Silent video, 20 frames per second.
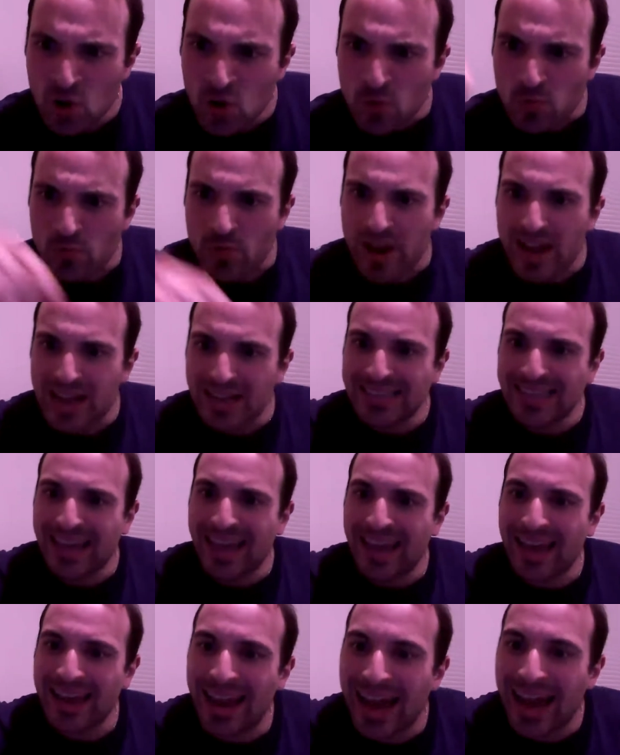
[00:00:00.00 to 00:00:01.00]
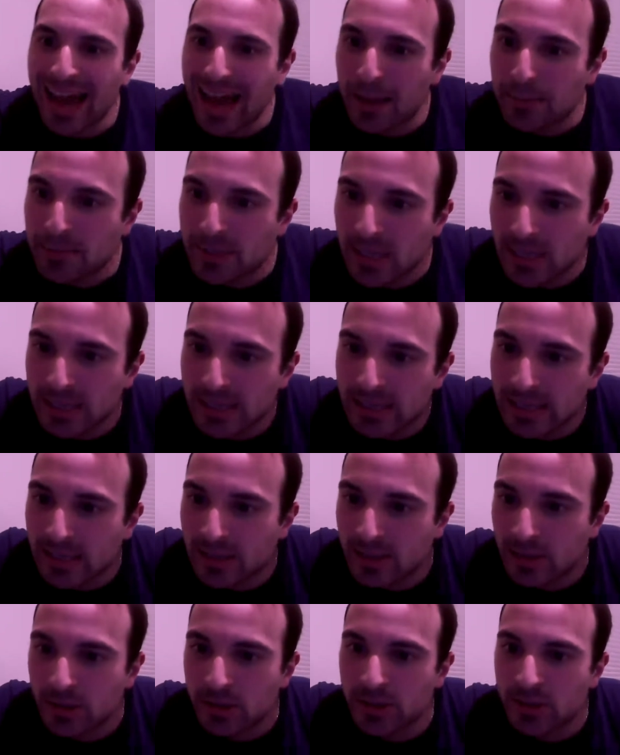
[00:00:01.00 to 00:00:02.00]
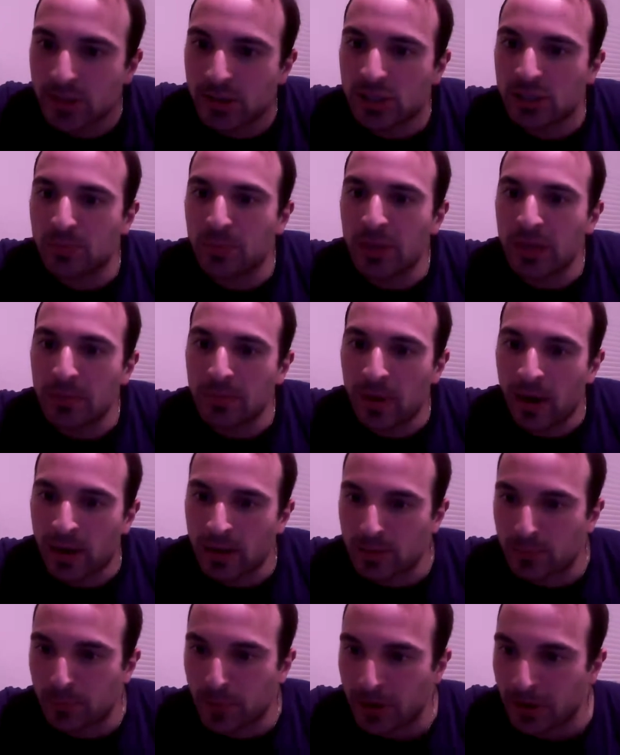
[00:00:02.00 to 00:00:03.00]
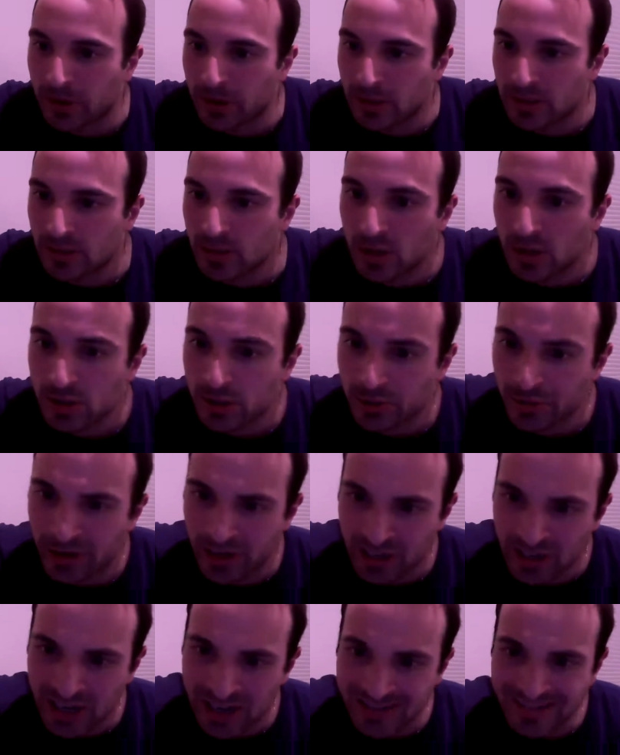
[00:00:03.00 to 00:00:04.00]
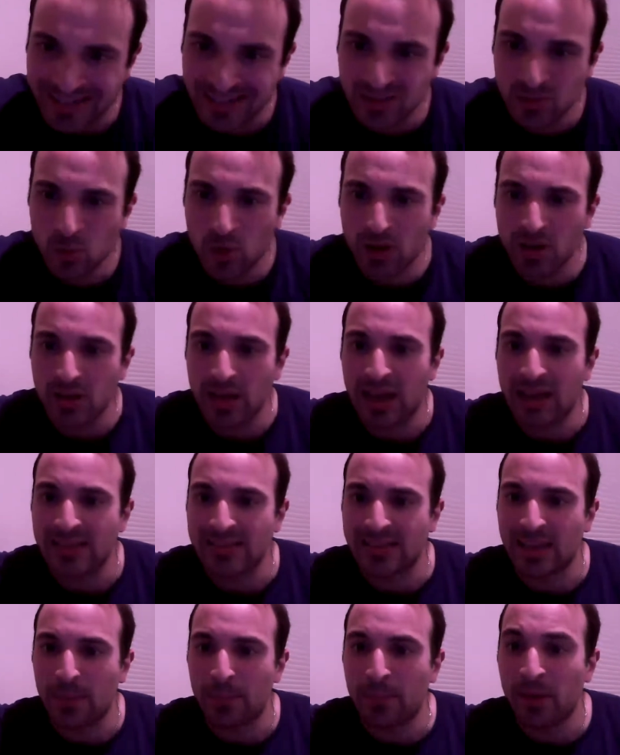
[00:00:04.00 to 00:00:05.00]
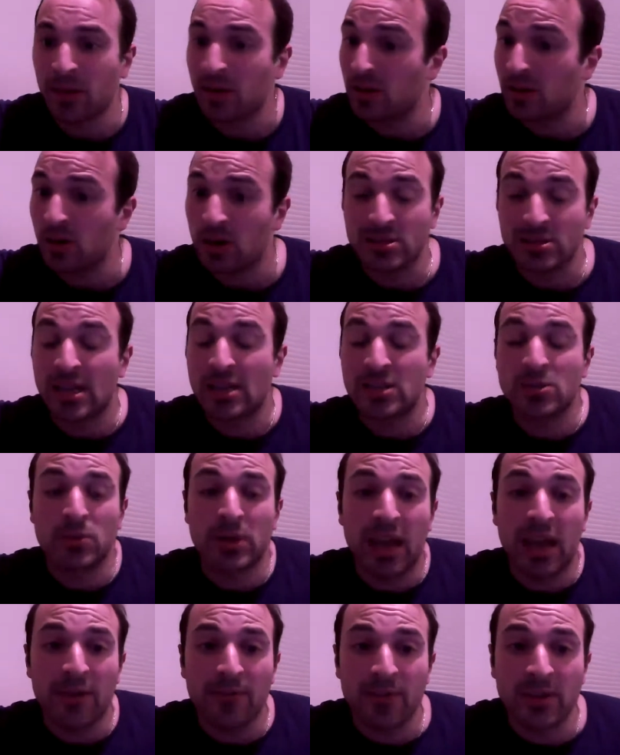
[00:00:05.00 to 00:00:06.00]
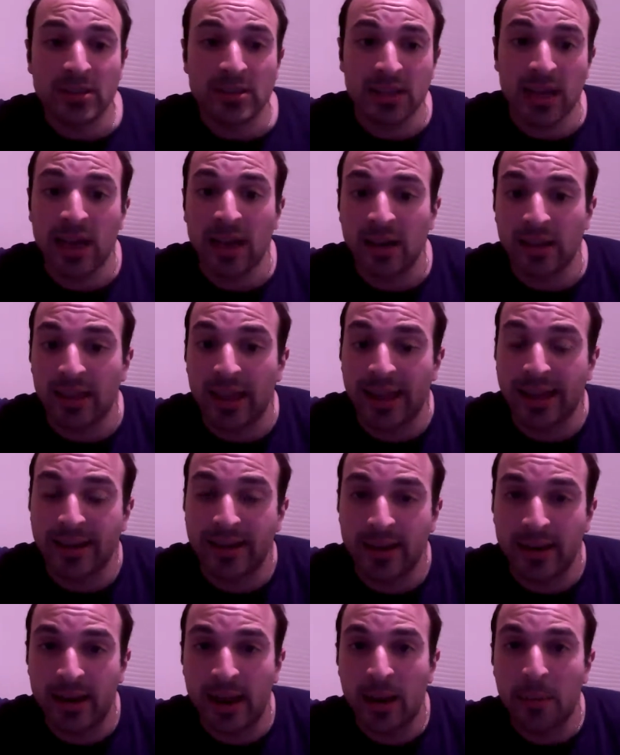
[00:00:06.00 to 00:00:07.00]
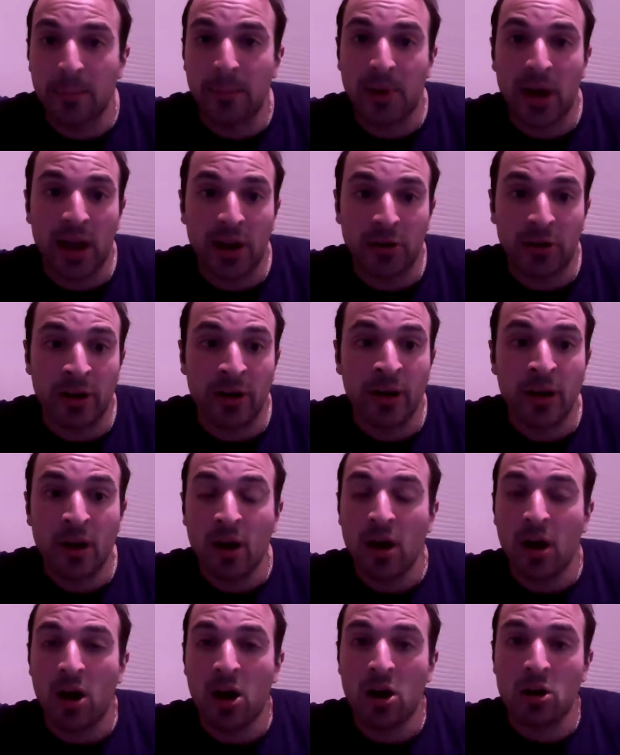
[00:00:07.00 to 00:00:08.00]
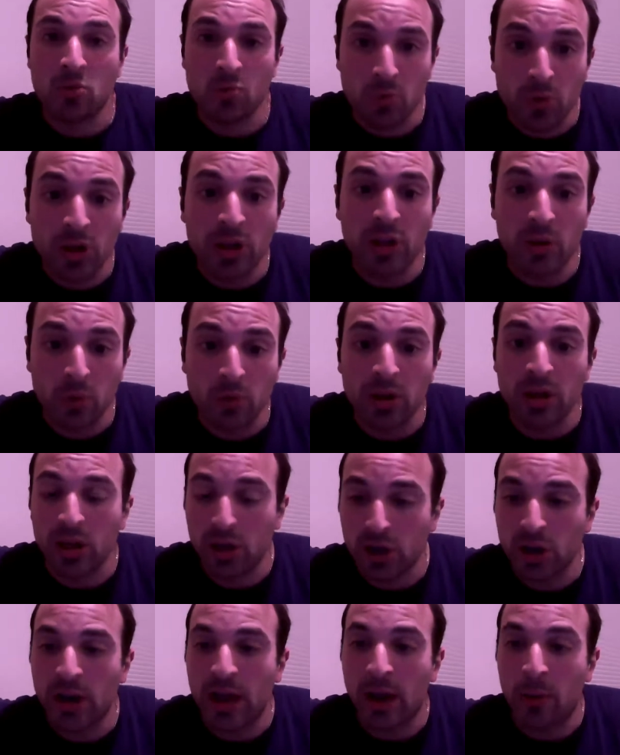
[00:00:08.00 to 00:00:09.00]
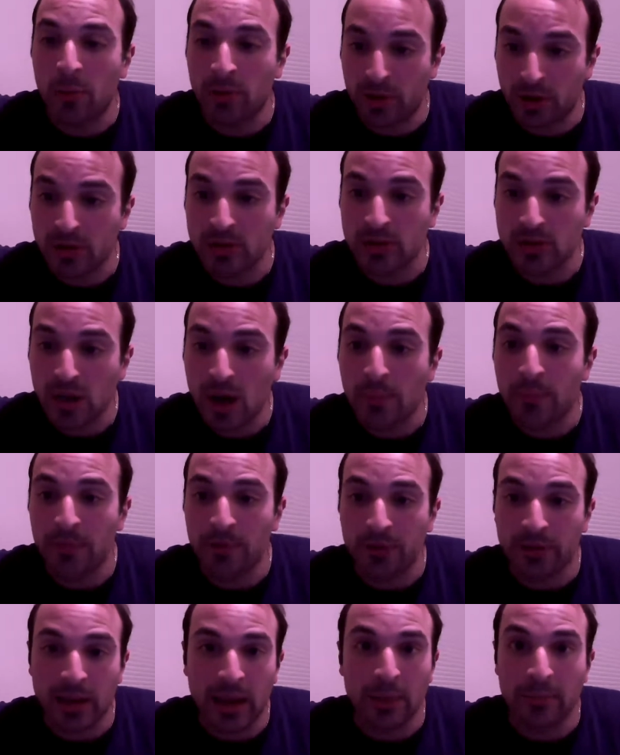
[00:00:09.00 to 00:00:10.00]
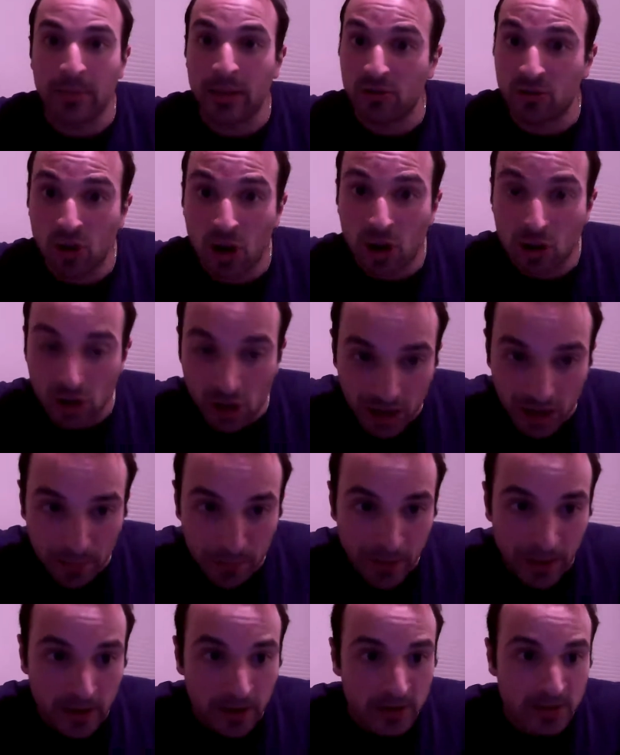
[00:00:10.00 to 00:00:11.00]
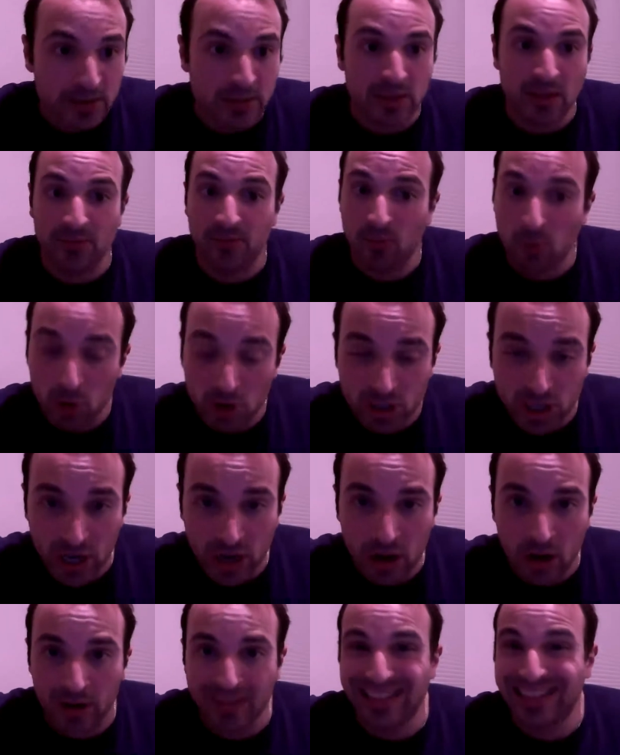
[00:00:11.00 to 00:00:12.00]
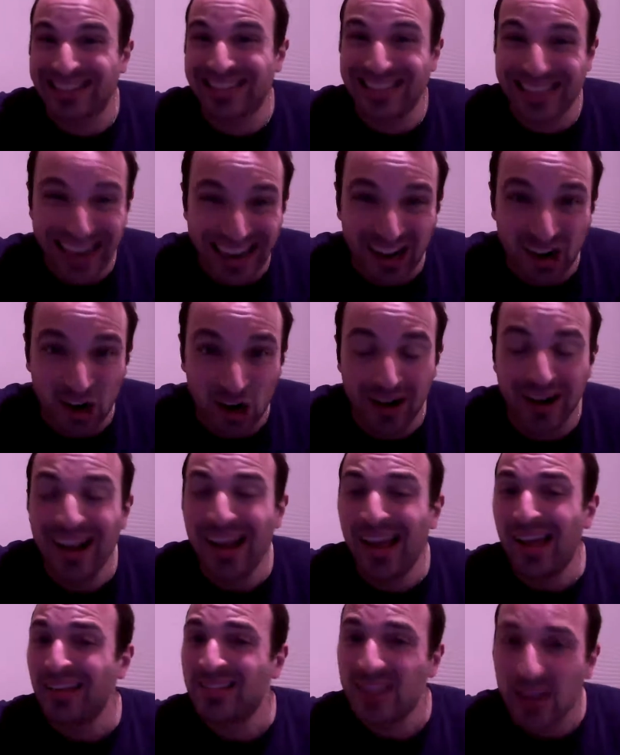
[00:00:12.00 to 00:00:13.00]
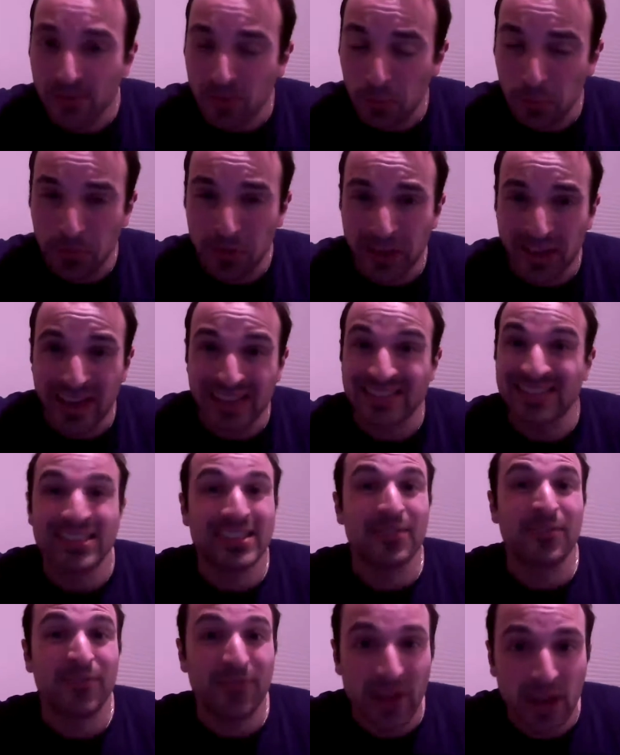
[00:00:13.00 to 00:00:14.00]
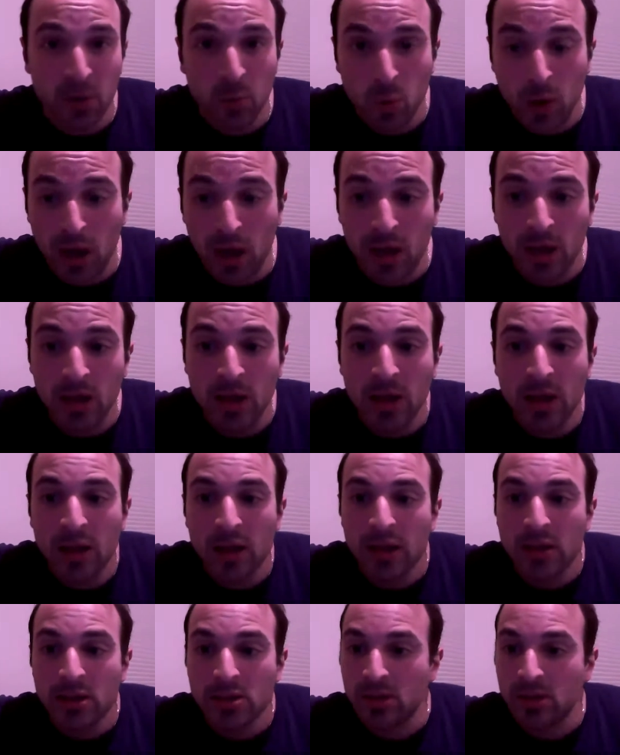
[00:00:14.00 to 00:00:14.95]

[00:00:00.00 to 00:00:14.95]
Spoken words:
Randy and Habs need to use their speed minus Perry and Stahl to create chances as well as get penalty calls. And that's what Evans and Lehkonen and Byron are really, really good at when they're at the top of their game. They draw a lot of penalties. They forecheck hard. They skate hard. Tough to play against. They defend well.